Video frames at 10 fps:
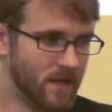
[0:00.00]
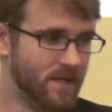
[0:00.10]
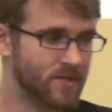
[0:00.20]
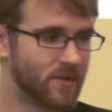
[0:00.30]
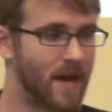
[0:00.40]

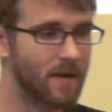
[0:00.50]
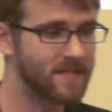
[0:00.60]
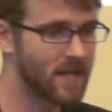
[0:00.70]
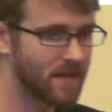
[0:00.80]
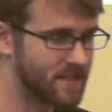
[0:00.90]
So how do we
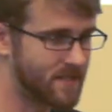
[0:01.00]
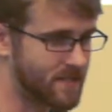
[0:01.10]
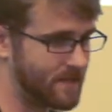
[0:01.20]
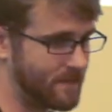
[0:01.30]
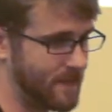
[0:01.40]
scale a
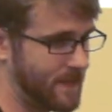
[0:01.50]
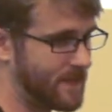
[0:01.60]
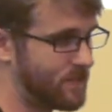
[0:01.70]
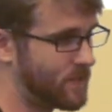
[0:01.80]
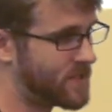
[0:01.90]
system,
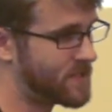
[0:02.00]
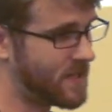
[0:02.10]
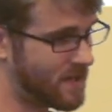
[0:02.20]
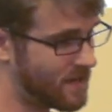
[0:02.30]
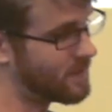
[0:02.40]
which is
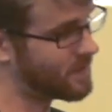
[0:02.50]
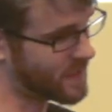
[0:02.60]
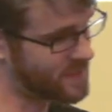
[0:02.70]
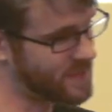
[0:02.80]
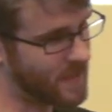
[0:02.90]
like
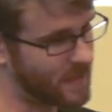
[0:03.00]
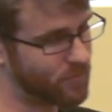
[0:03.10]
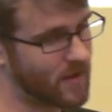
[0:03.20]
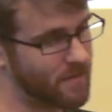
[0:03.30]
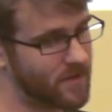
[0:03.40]
I said, the
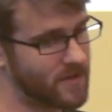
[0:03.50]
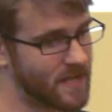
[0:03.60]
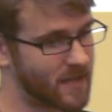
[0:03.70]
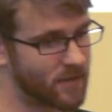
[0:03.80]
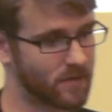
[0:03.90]
primary
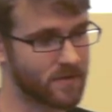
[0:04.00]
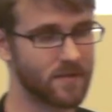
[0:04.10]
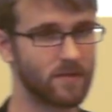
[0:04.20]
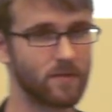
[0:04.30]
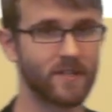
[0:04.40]
design goal.
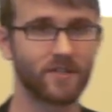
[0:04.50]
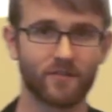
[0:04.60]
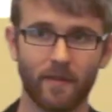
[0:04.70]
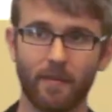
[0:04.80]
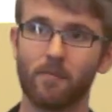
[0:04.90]
So we can just
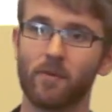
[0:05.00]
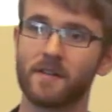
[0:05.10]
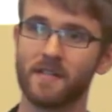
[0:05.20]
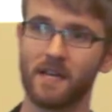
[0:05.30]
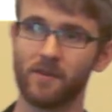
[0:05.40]
flip on more
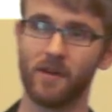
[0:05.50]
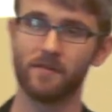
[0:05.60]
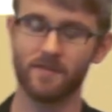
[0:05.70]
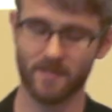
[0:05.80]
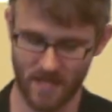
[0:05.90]
Cassandra
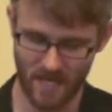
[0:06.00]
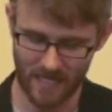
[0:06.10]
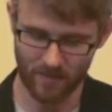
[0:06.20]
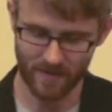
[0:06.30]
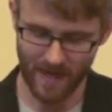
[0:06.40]
nodes.
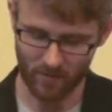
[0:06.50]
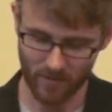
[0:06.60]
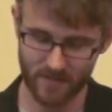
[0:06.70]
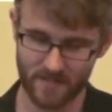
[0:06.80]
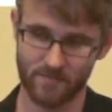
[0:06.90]
And the way that
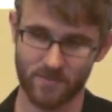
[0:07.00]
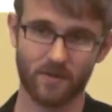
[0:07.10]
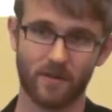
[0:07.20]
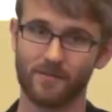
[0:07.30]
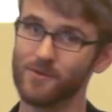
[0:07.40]
works, I'm sure
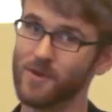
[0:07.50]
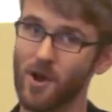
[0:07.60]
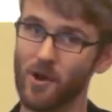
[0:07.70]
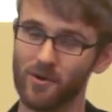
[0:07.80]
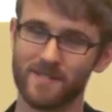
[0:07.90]
all of you
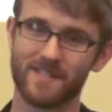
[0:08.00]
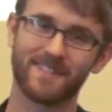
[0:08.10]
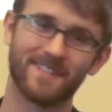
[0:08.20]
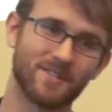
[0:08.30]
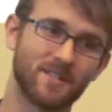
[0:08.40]
know, is that
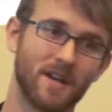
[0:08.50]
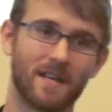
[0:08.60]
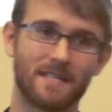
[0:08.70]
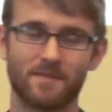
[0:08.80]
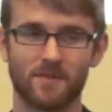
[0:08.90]
it just
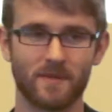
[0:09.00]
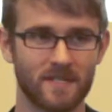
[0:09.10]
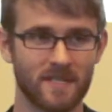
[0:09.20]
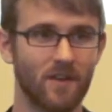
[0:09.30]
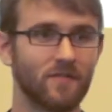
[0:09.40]
gossips to
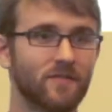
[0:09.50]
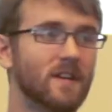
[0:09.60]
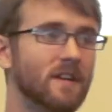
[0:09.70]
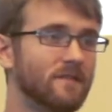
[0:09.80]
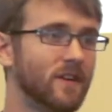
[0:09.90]
itself,
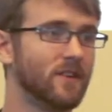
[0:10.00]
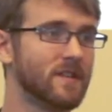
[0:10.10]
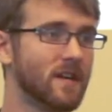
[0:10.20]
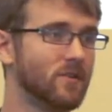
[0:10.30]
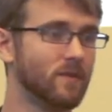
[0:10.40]
figures
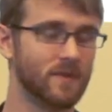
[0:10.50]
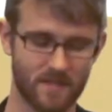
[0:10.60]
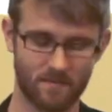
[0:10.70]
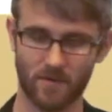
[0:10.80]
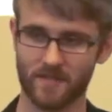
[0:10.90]
out who is the
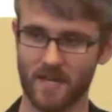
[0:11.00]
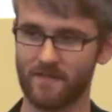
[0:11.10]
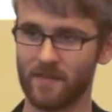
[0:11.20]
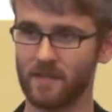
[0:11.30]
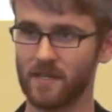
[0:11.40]
most
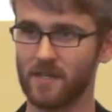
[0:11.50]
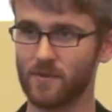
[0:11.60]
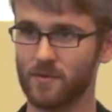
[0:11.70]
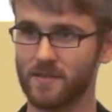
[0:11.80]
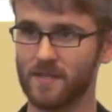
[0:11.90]
heavily
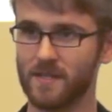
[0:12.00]
used